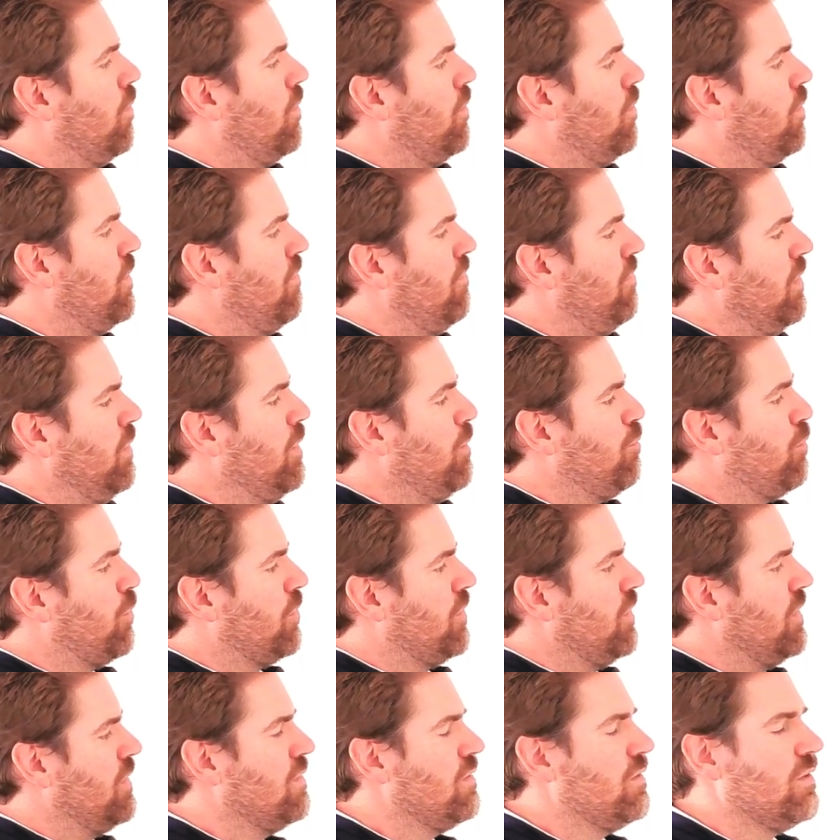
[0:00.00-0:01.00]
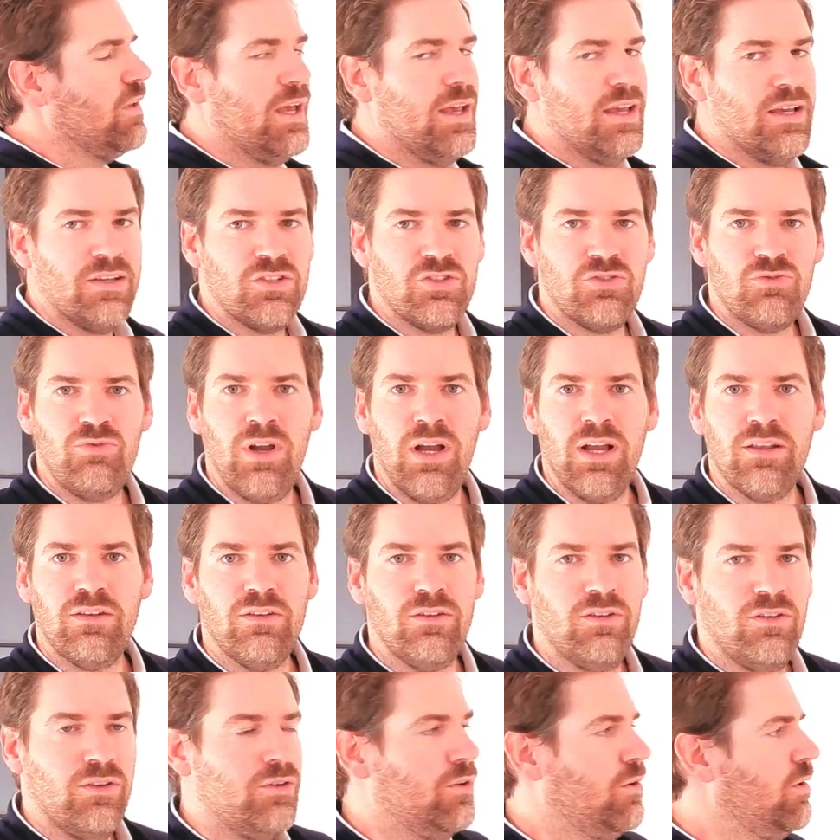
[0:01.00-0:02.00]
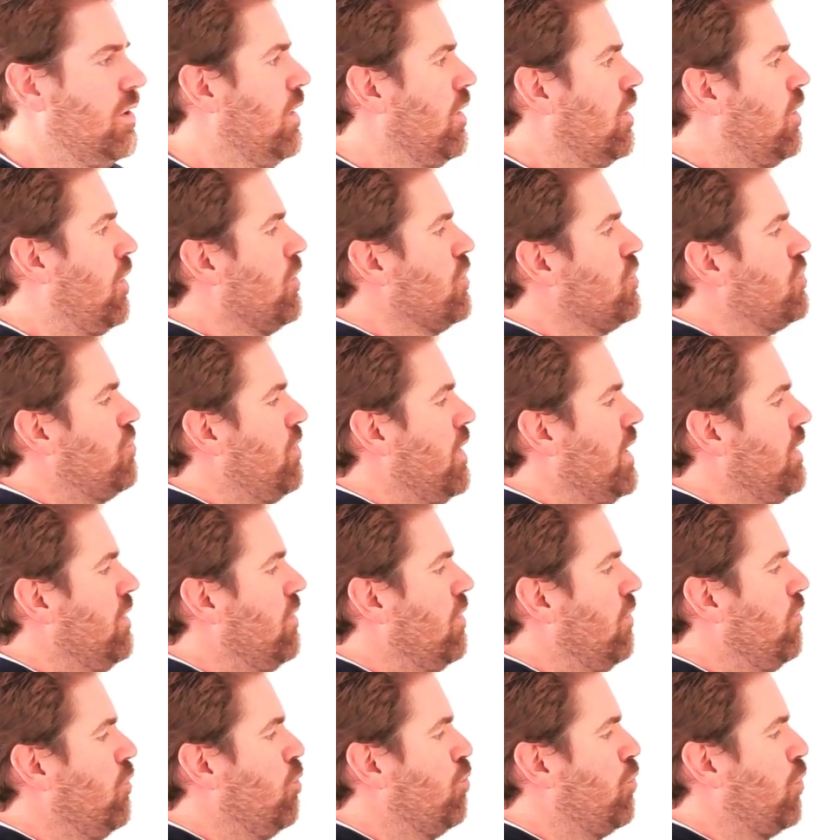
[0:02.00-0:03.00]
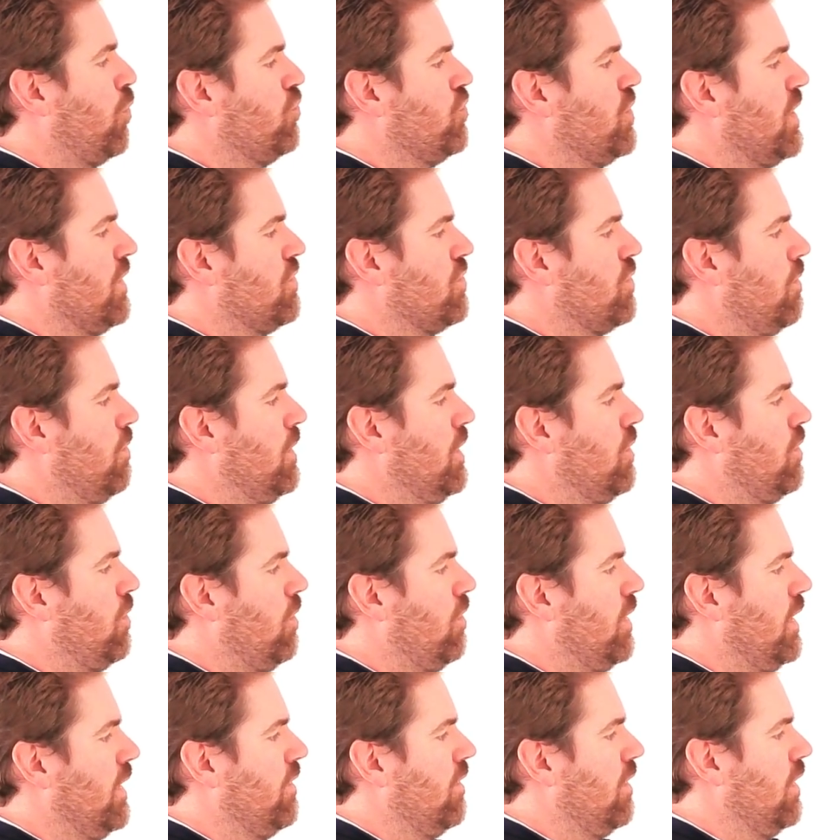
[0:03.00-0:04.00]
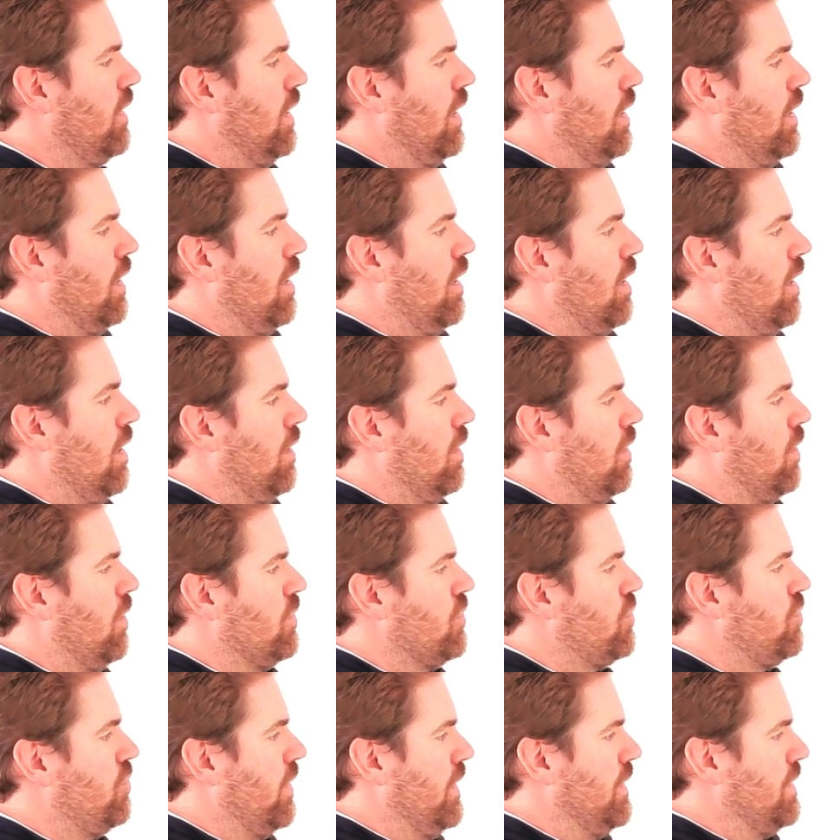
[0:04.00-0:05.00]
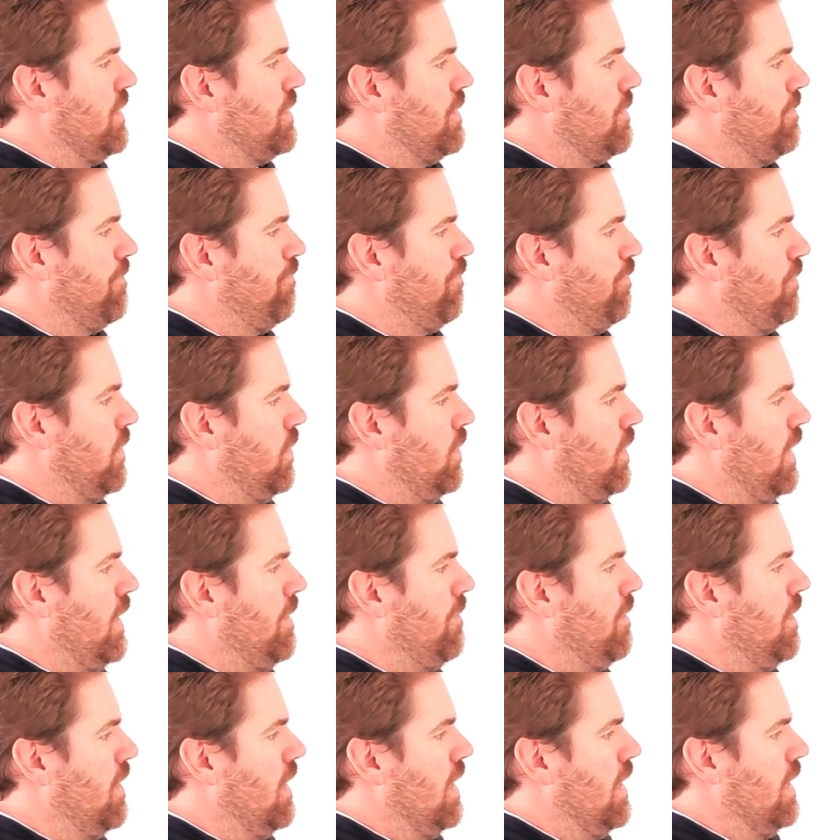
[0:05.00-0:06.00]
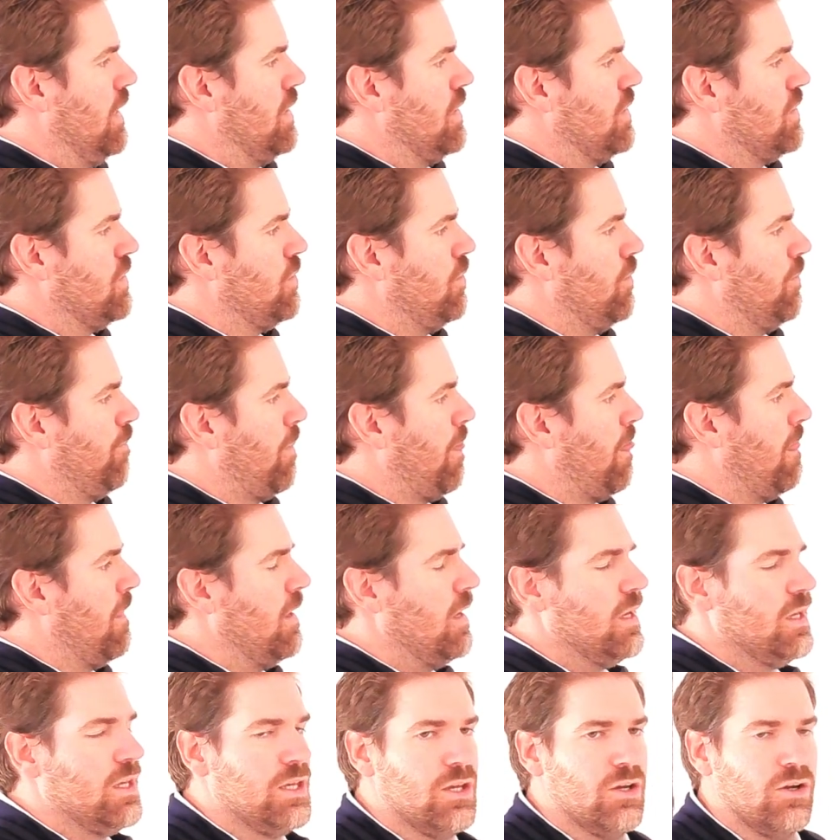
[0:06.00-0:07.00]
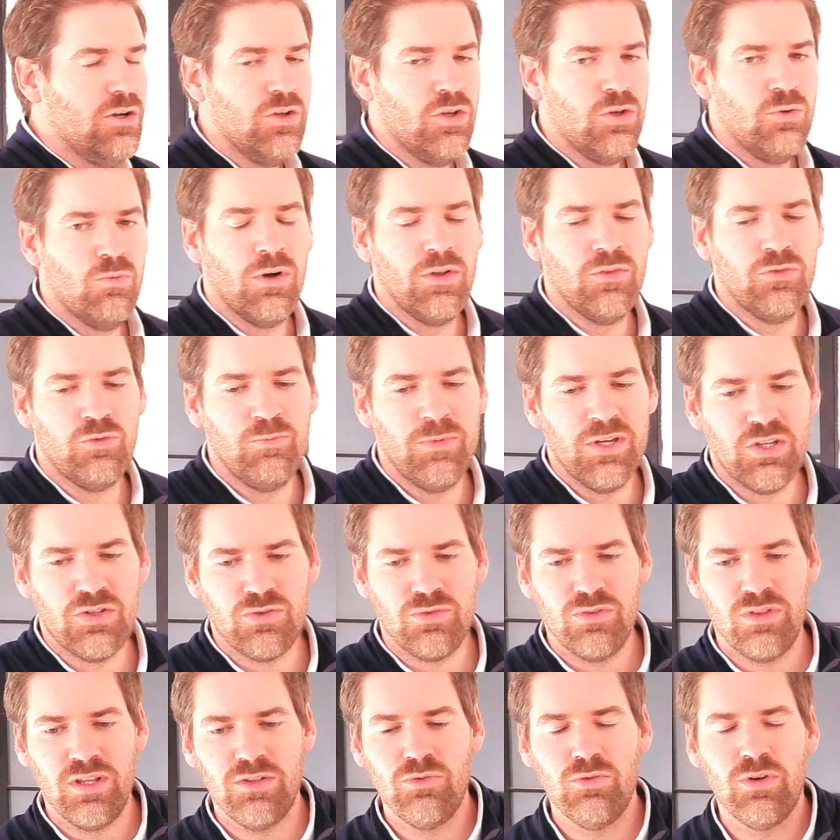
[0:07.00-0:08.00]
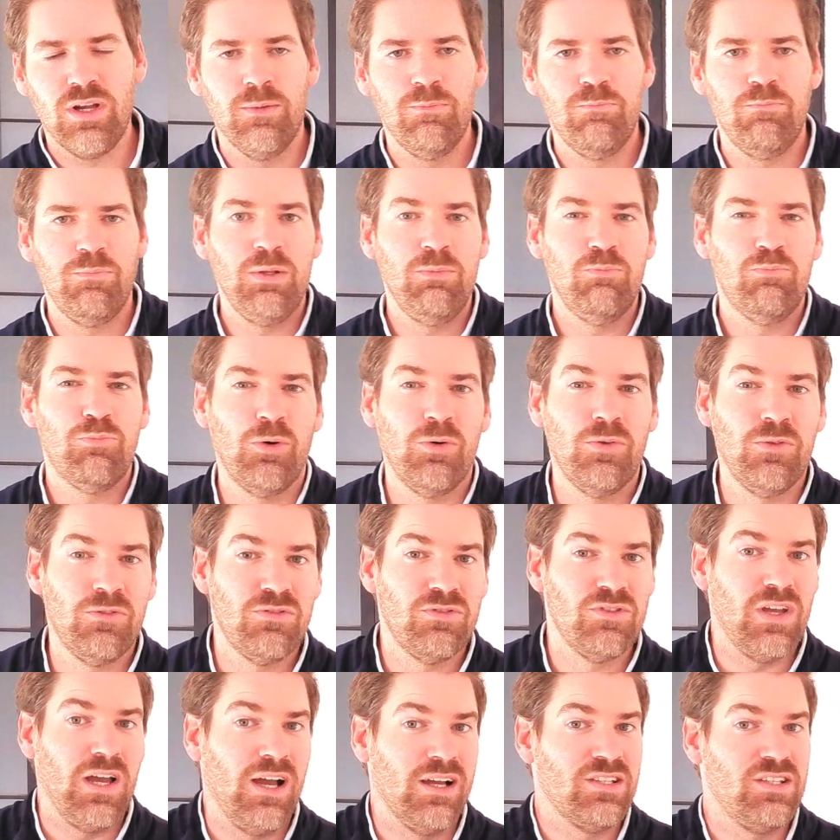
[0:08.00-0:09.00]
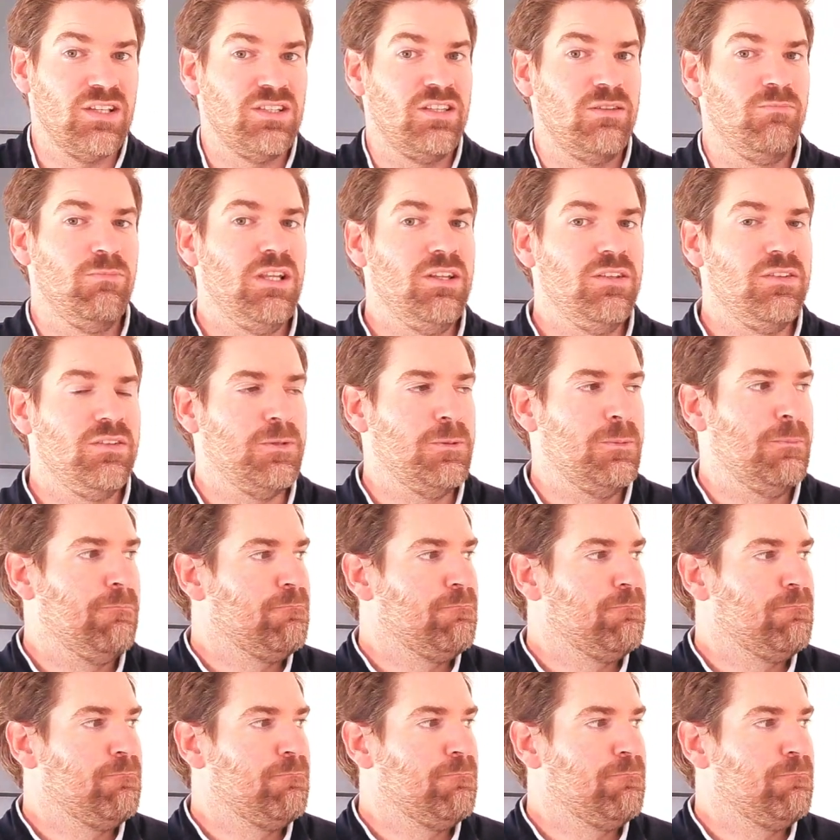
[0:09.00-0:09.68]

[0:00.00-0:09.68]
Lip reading: very important, extract the constraint of your project. So we'll call that constraints, okay? So here you want to make sure that you can pinpoint accessibility.